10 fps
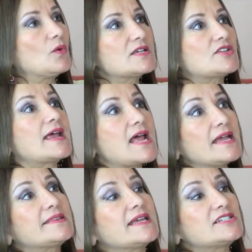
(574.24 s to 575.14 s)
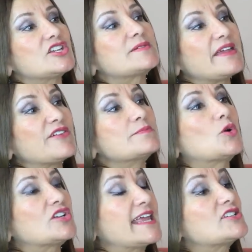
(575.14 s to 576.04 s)
wants, and I think she's even
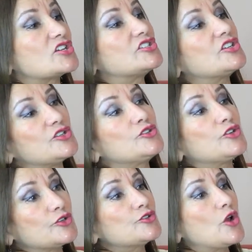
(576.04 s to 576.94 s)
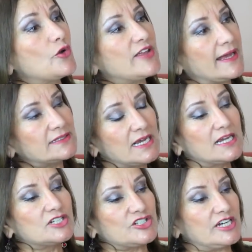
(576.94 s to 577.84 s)
more dangerous. Did you know that
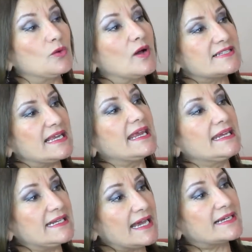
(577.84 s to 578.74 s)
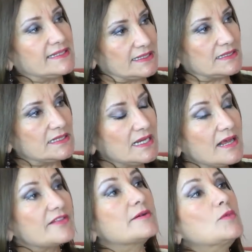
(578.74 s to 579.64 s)
she was elected
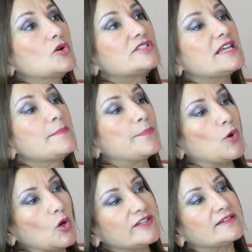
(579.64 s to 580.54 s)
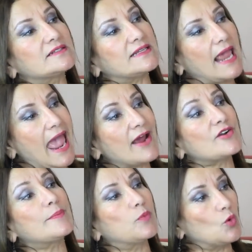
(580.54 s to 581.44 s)
the most important
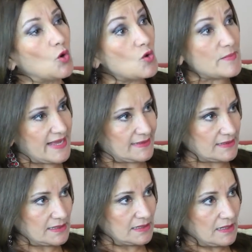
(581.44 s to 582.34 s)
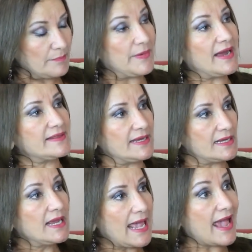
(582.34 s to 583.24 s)
Arab woman by
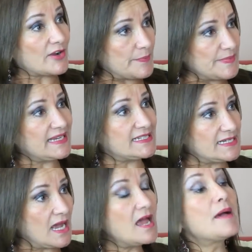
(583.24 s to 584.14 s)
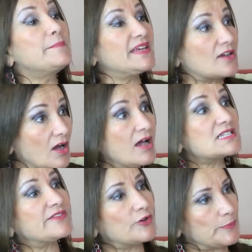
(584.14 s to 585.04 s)
the Arab media
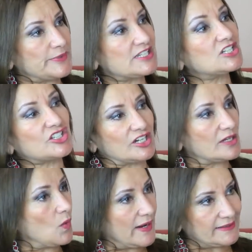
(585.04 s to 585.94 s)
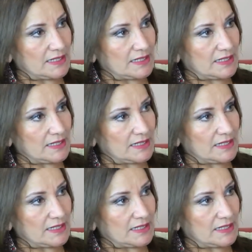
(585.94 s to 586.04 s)
because of her position in the White